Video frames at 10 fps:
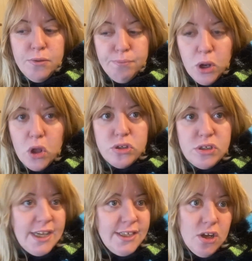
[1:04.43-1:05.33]
Plus,
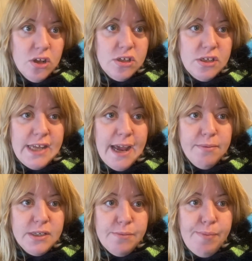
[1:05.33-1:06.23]
it's not the same
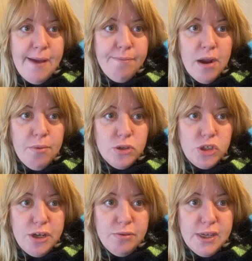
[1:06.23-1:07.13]
as the paper I
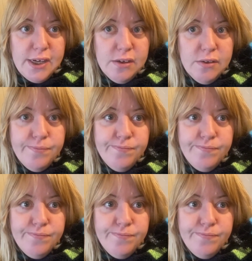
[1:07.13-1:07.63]
was using.